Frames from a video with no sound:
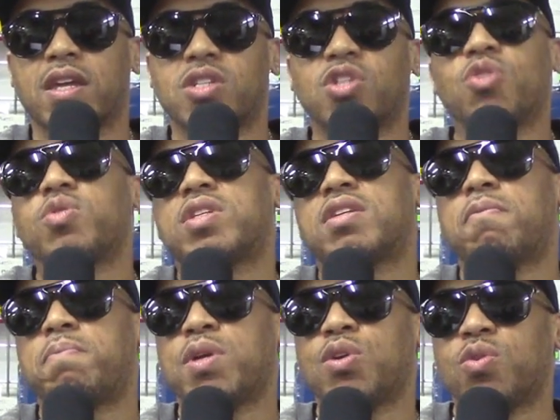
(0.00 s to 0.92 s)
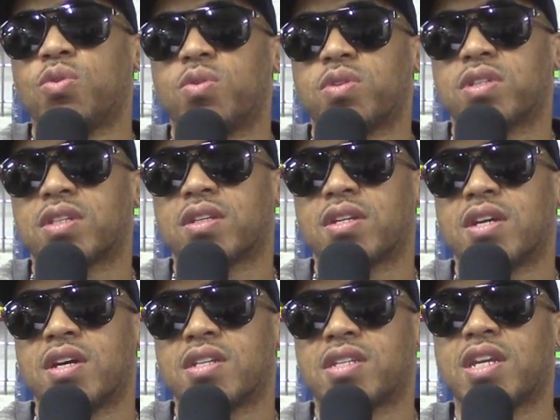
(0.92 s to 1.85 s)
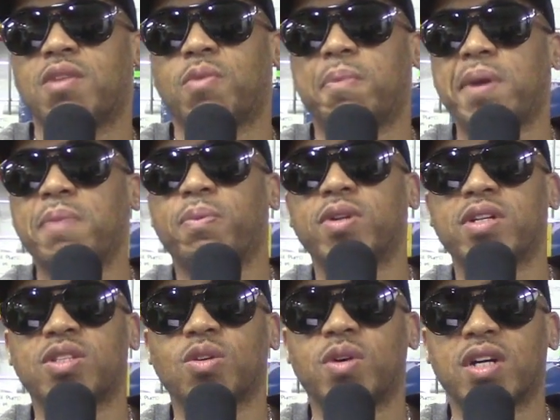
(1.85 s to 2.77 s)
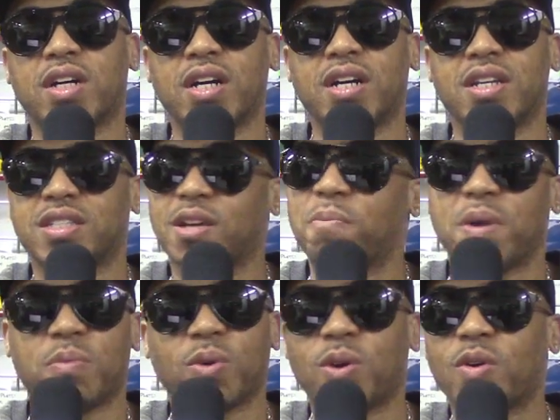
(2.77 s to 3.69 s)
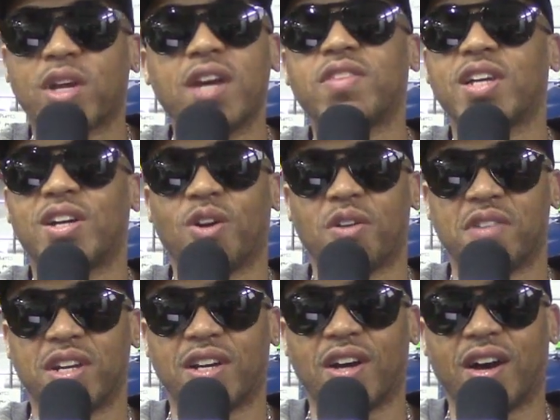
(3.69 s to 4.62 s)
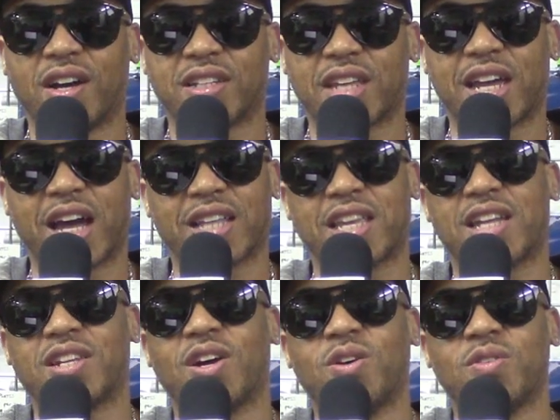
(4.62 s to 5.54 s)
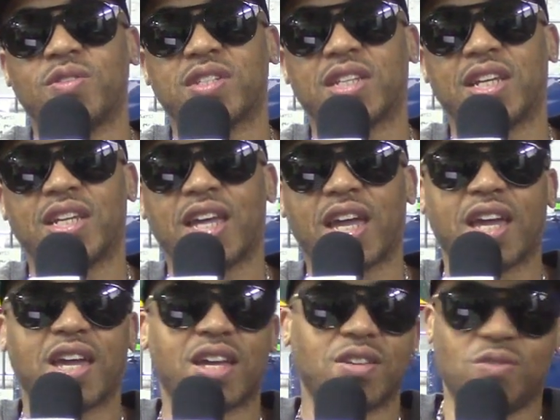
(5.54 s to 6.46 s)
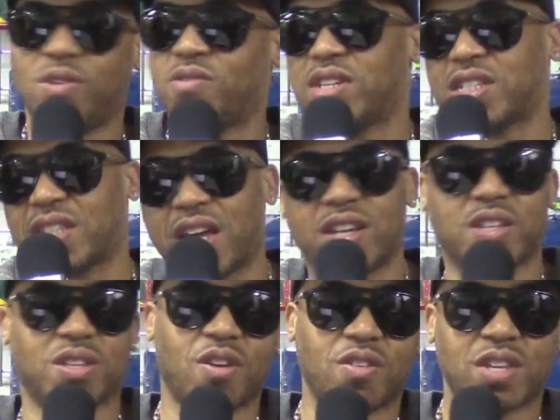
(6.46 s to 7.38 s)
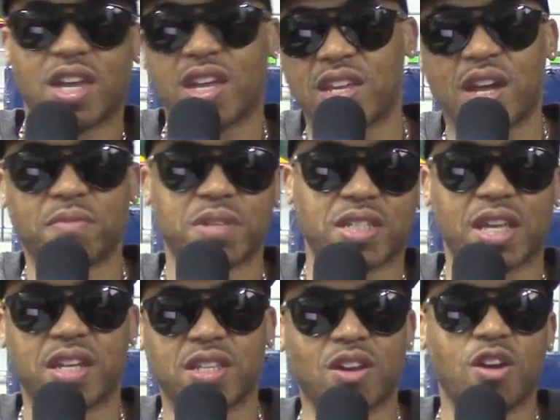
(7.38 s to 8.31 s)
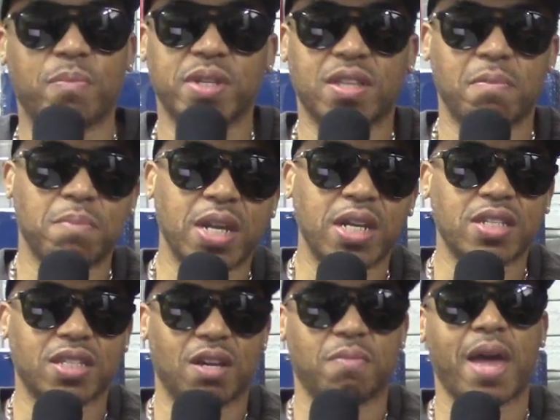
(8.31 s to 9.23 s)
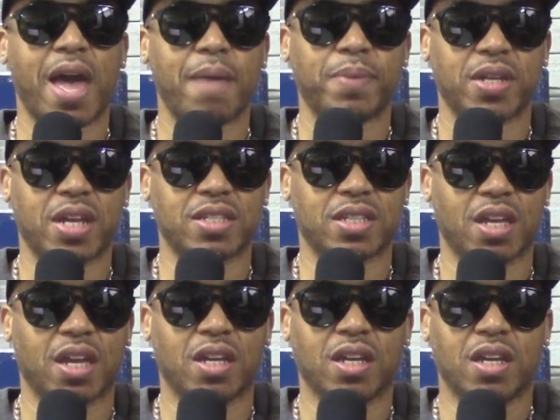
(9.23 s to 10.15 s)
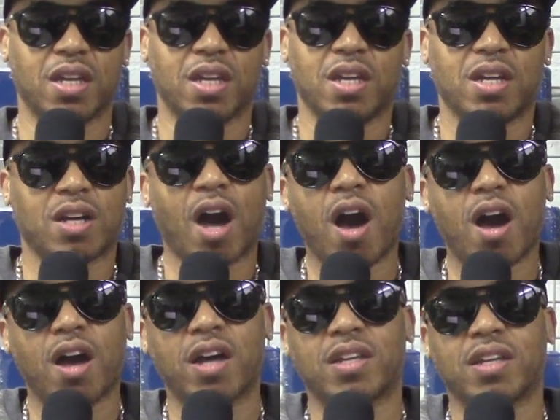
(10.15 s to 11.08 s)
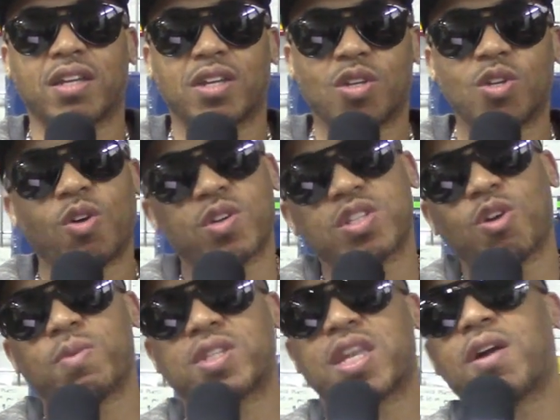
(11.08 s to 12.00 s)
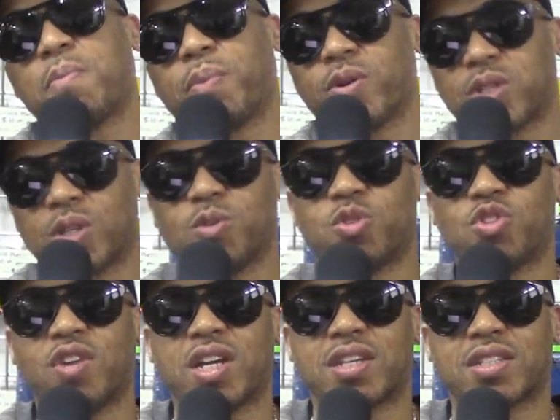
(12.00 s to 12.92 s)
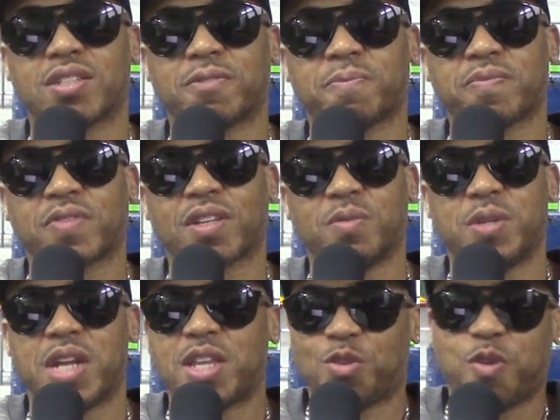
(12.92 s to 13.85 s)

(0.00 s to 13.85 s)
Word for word: is used and abused. See, when people are doing good, some people don't give the glory to God. They got their nose in the air, you know, this, that, and the third. Yeah, yeah, I'm this, that, and the third. But the minute something happened, they say, God, you know, it's almost like a person who drinks. When they